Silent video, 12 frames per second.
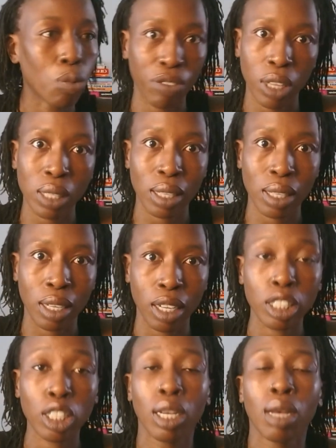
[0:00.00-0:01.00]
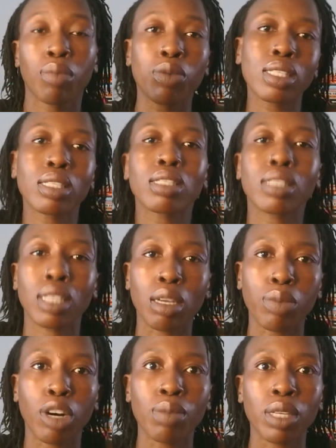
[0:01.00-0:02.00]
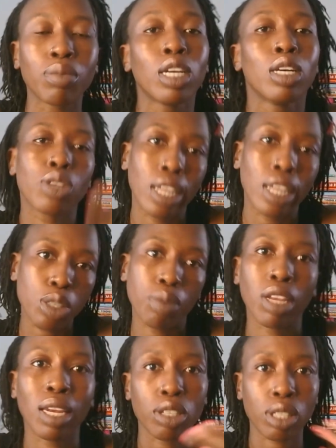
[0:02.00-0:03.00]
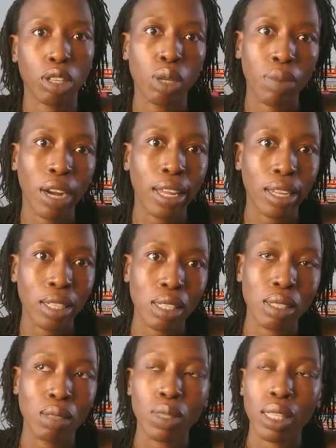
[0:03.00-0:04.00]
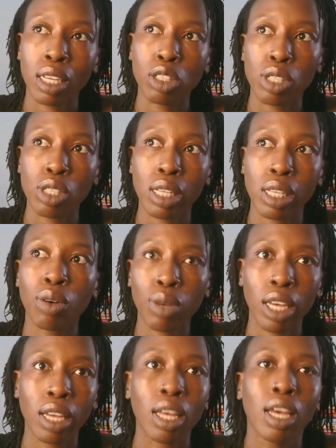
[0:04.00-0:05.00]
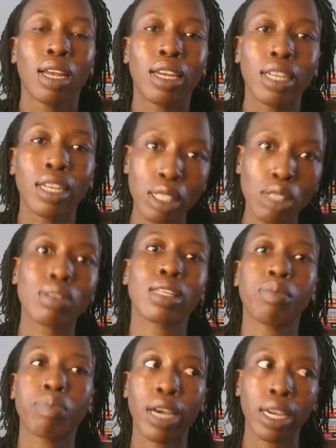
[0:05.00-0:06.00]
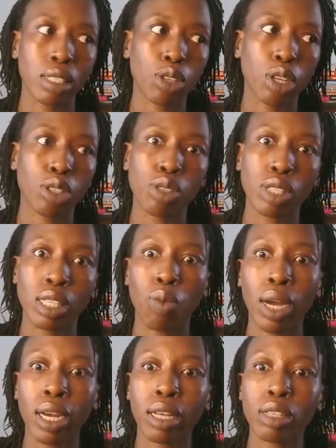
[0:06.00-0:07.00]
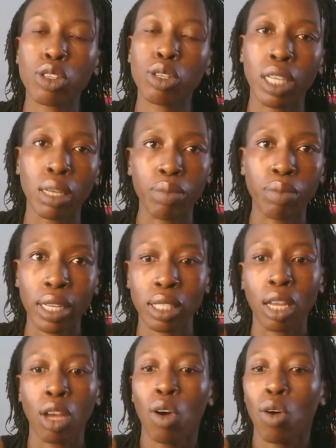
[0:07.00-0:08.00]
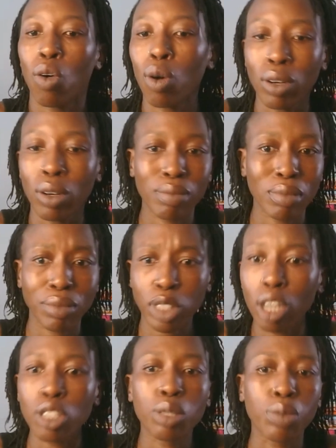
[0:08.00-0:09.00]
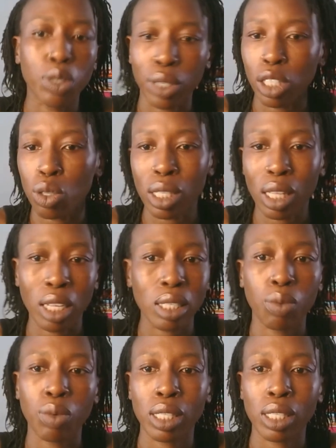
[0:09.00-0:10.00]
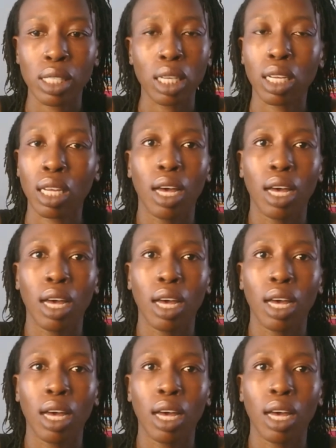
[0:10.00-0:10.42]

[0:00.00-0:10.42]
We fixed the glitch, but we're still seeing a problem. So that's when we now start to apply that systems thinking to say, okay, let's step back and start to see what else could be impacting or contributing to things that we're seeing